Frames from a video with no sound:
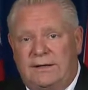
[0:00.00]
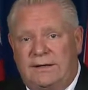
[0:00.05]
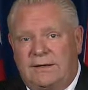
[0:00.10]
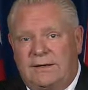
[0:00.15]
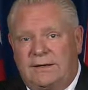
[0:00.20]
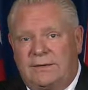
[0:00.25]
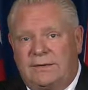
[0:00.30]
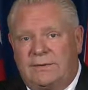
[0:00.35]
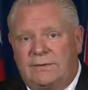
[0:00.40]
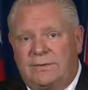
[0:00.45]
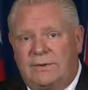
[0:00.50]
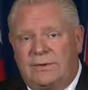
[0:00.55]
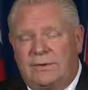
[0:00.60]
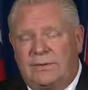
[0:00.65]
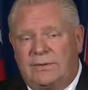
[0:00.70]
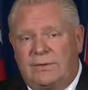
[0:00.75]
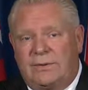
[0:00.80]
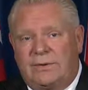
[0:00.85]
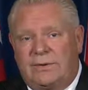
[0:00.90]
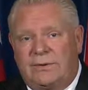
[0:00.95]
you know,
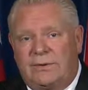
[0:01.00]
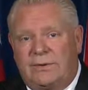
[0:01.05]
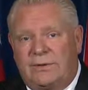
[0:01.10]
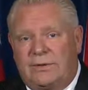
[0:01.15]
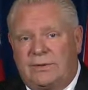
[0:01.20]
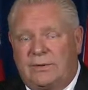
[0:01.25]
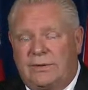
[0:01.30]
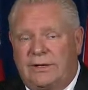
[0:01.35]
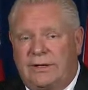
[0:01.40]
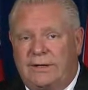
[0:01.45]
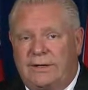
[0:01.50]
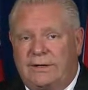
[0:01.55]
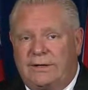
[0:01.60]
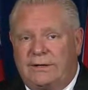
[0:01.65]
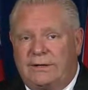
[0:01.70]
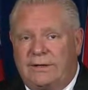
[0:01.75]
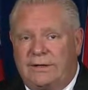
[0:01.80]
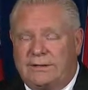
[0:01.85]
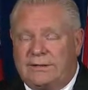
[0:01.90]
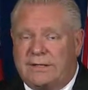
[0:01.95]
we'll, we'll agree
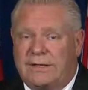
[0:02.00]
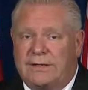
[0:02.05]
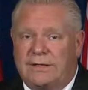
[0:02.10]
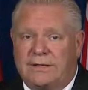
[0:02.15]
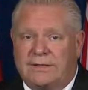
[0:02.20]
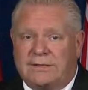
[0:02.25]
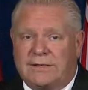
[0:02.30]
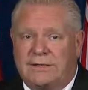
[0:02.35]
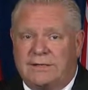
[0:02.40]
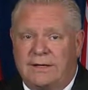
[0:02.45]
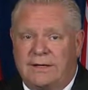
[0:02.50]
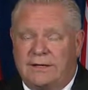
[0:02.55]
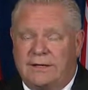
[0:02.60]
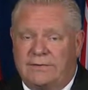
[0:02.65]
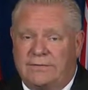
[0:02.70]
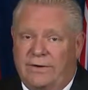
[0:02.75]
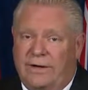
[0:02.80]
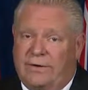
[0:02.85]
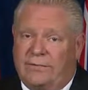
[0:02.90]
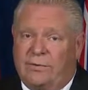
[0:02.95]
on, I think I said
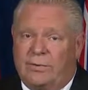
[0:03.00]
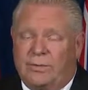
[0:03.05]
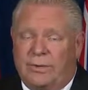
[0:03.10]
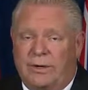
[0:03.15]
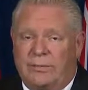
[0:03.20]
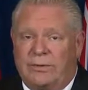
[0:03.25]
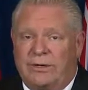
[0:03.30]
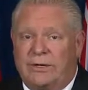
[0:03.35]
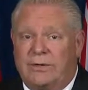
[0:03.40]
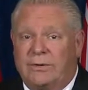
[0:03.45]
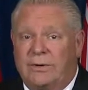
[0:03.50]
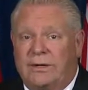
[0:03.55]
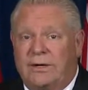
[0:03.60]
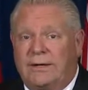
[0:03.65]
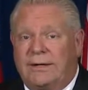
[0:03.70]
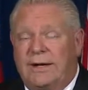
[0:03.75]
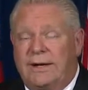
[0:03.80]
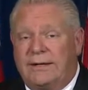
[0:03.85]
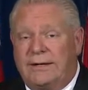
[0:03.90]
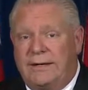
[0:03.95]
95, we'll probably agree
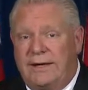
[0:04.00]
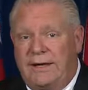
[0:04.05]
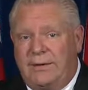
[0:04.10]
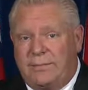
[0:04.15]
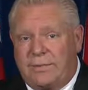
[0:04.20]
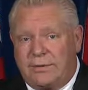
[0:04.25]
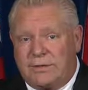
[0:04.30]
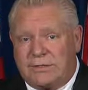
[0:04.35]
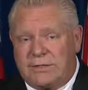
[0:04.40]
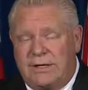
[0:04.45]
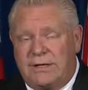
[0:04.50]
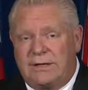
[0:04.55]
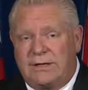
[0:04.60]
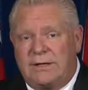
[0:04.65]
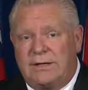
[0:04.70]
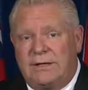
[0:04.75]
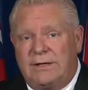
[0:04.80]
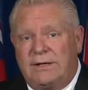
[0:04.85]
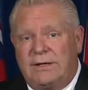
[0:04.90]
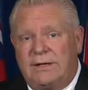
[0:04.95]
on 98%
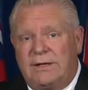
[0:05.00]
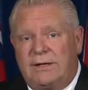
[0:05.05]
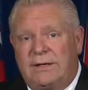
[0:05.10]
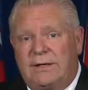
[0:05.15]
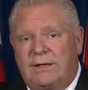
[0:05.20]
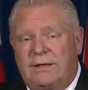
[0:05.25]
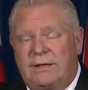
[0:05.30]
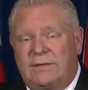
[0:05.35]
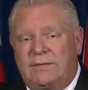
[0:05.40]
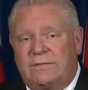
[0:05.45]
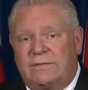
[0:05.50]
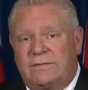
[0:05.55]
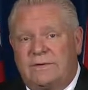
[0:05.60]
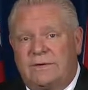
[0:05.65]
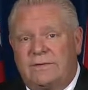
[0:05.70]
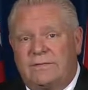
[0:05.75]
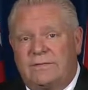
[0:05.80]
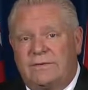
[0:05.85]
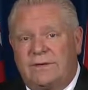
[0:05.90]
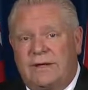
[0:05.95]
of,
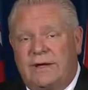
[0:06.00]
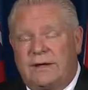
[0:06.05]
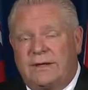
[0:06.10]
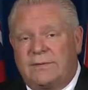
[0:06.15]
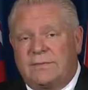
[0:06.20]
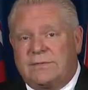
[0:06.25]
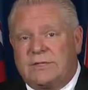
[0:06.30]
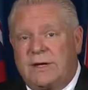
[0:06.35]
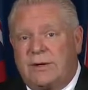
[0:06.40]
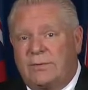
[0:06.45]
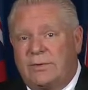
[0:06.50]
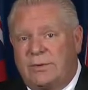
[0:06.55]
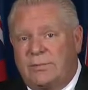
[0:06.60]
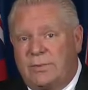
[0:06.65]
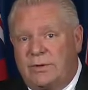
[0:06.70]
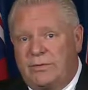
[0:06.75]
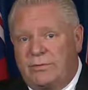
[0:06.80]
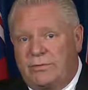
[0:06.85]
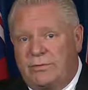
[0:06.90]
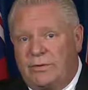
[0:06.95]
of the items that we
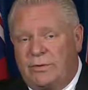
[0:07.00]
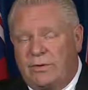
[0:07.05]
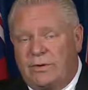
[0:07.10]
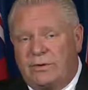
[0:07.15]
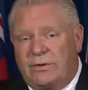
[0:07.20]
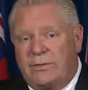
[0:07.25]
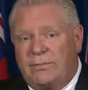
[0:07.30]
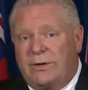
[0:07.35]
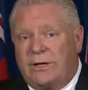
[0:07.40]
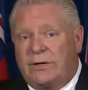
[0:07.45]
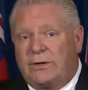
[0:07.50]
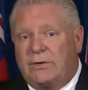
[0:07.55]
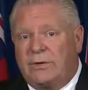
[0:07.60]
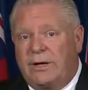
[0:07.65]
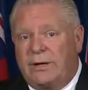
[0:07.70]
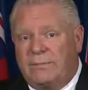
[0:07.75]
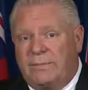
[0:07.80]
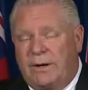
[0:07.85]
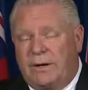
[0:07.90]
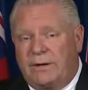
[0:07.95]
put forward. They've been a
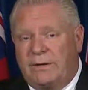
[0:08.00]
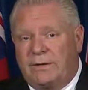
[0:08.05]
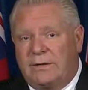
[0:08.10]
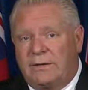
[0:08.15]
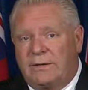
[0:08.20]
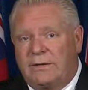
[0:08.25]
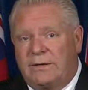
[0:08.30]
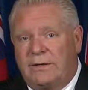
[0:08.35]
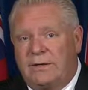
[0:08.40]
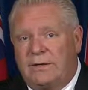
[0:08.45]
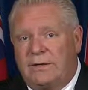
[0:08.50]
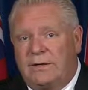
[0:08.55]
great partner